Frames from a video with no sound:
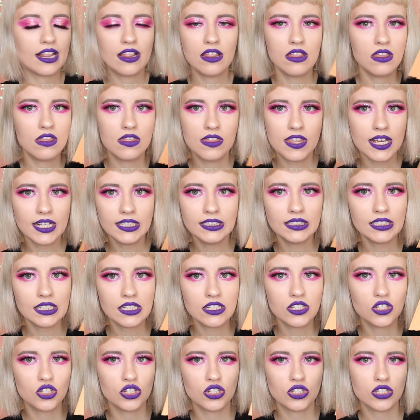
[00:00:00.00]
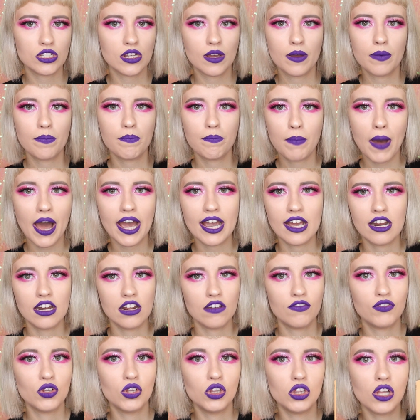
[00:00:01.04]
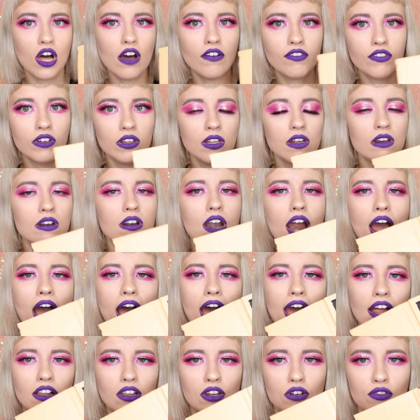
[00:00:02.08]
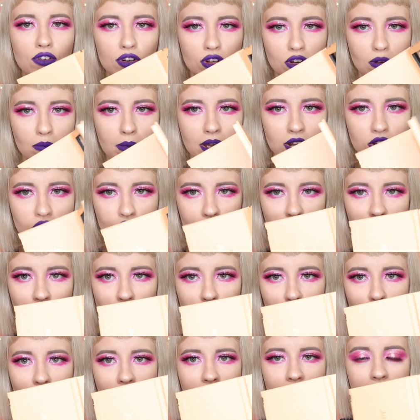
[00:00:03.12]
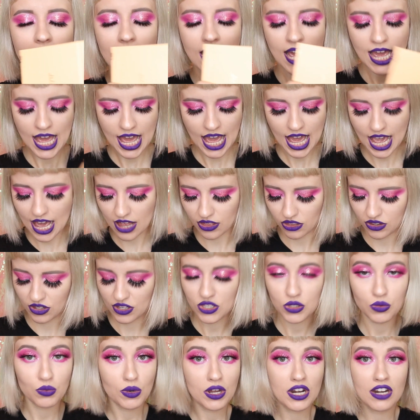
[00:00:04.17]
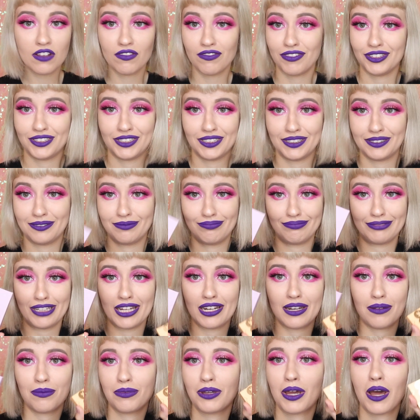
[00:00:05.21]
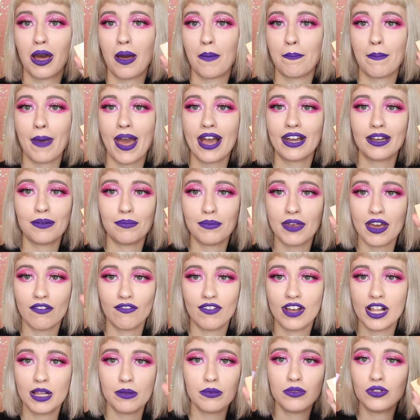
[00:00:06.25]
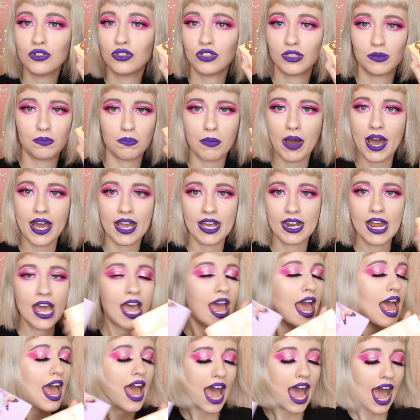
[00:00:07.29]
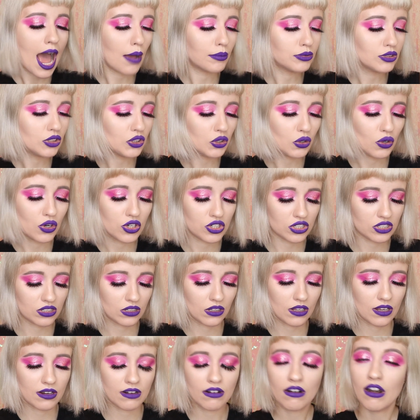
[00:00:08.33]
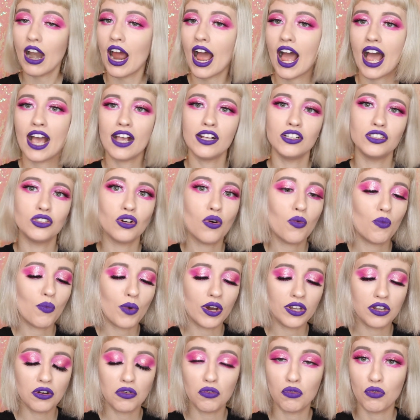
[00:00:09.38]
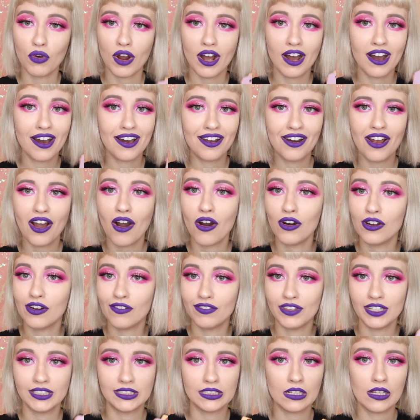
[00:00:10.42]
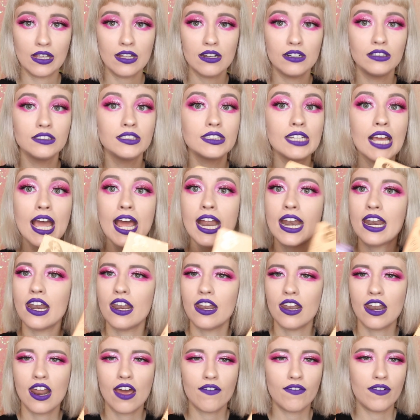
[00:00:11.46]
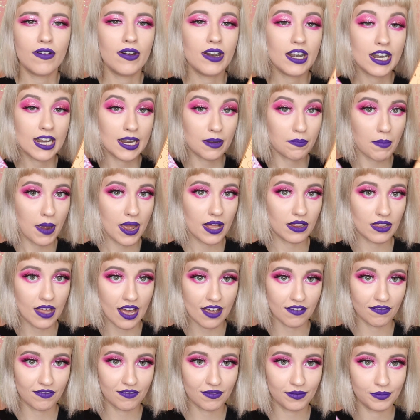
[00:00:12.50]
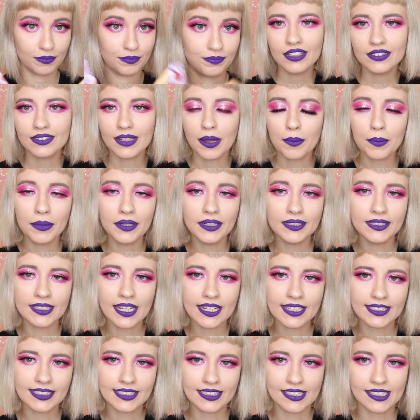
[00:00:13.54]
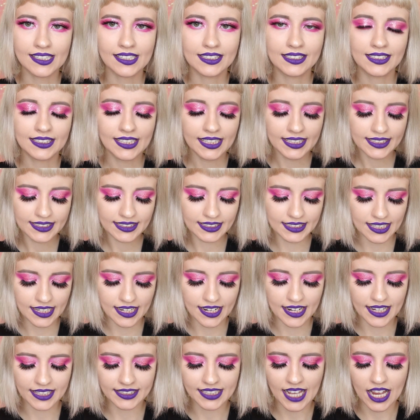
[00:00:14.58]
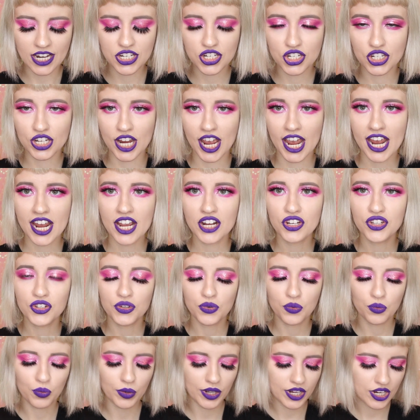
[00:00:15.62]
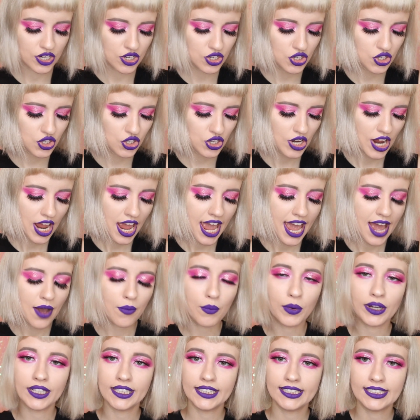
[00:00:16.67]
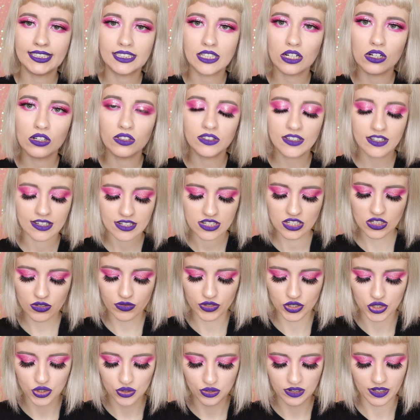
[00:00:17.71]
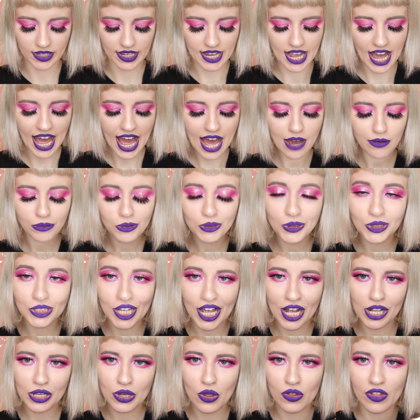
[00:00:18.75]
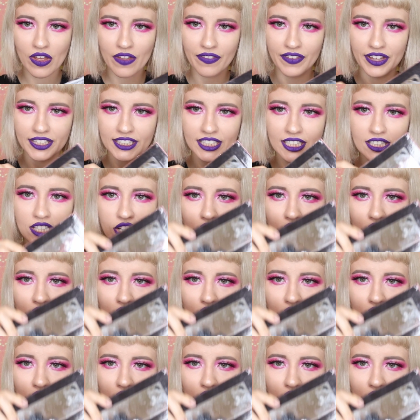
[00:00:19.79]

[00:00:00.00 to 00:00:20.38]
and this is just buy it. If you love glitter, I highly recommend you this one. And this one, if it's gonna come back and be available, just buy it. Absolutely gorgeous glitter. I don't want to run out of these glitters, never in my life. Number 16 is a shade you wish was sold individually. I would tell you that this is